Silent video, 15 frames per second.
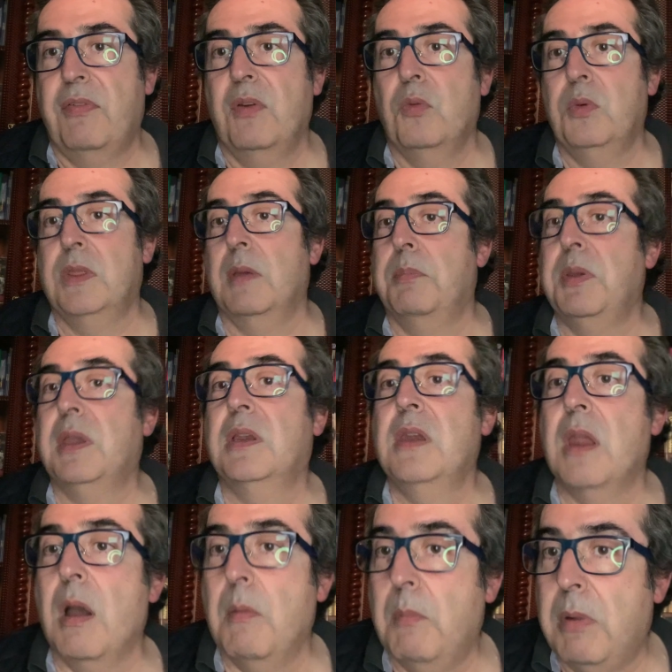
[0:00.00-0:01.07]
with a big
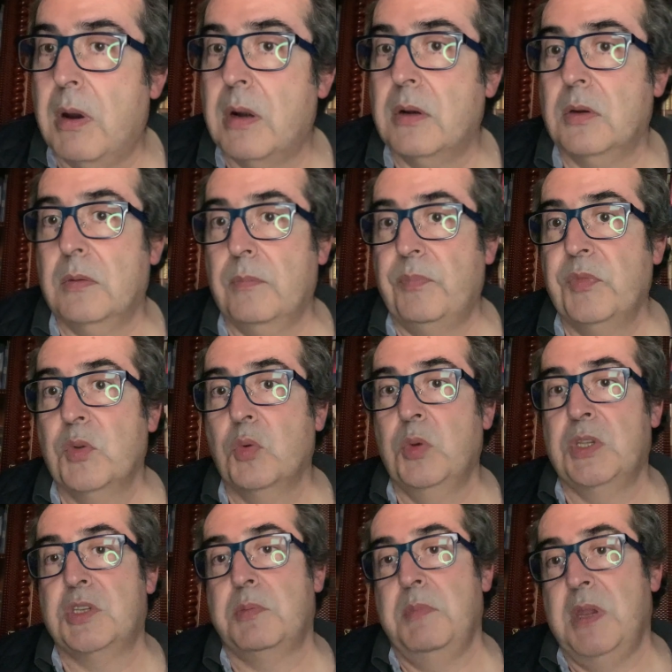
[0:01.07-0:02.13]
number,
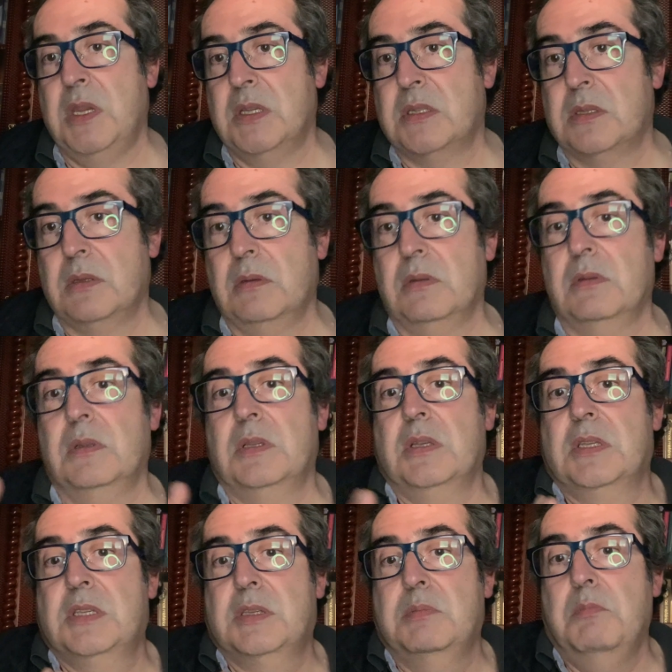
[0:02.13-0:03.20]
which means a
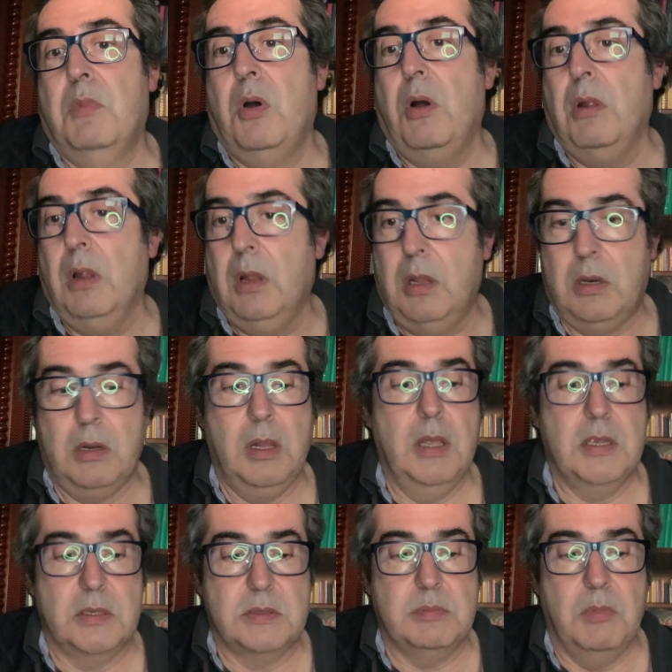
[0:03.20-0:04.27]

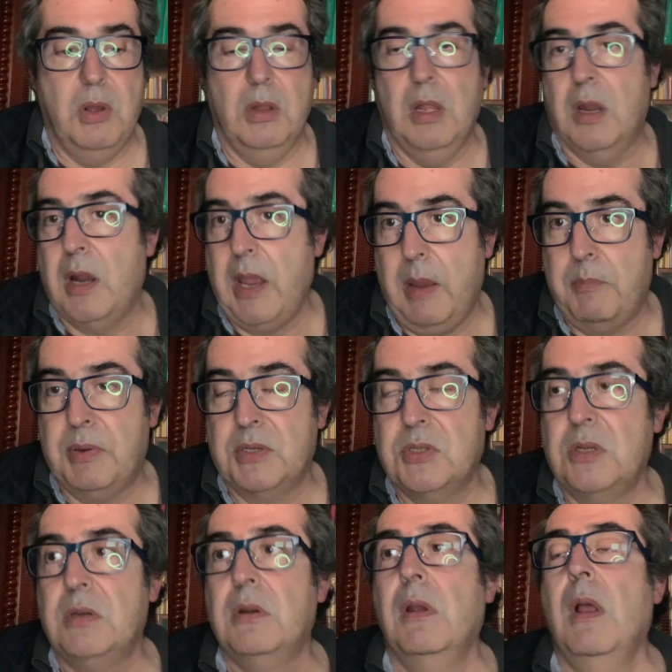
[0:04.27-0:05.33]
smaller
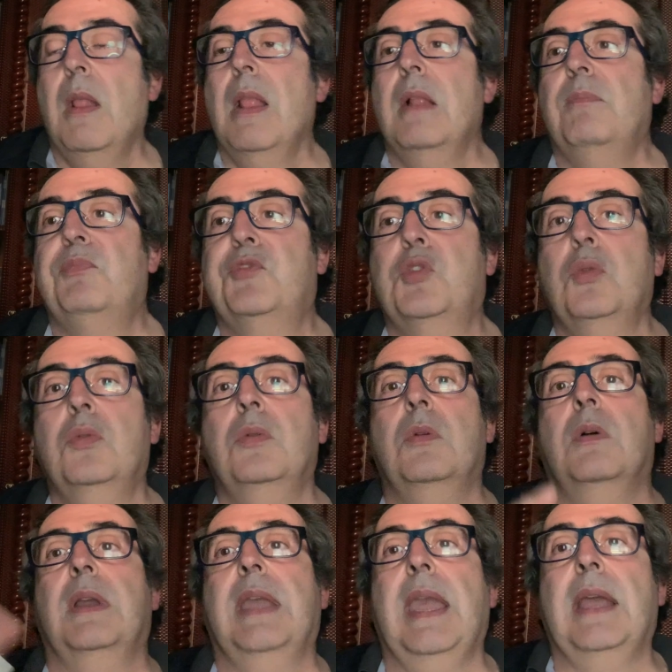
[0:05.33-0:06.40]
aperture, to
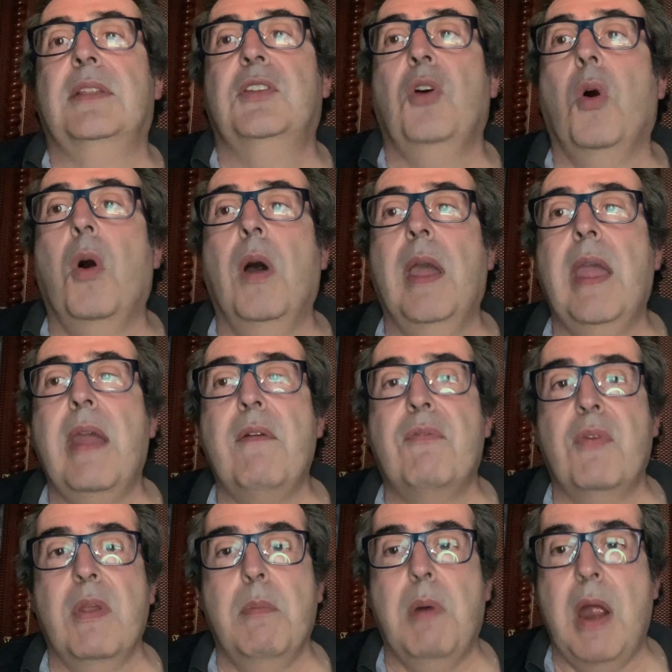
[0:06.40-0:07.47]
get
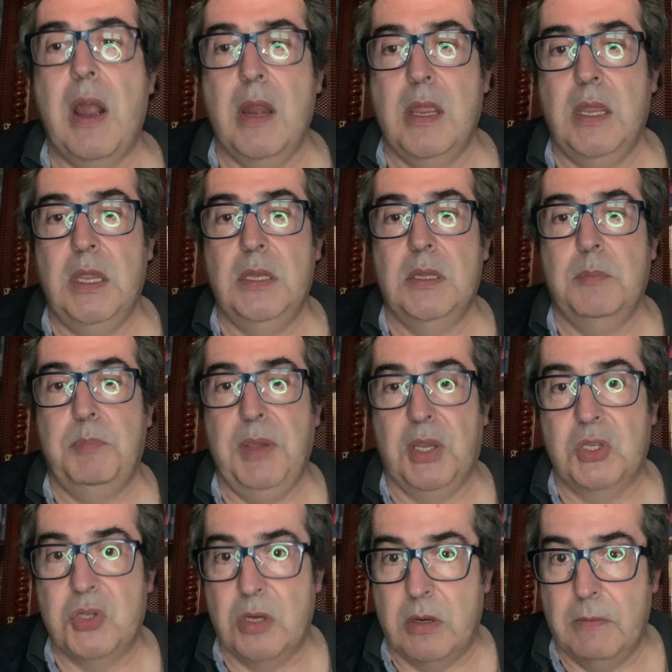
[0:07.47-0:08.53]
everybody in the
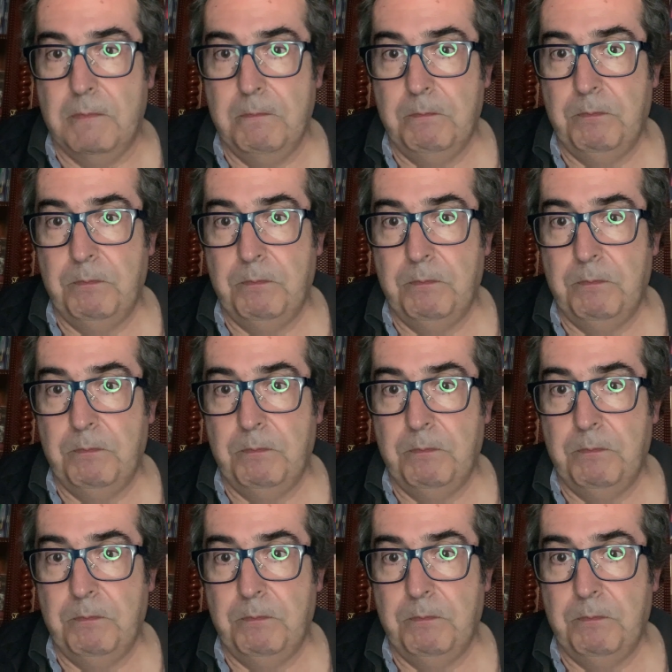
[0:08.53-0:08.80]
picture.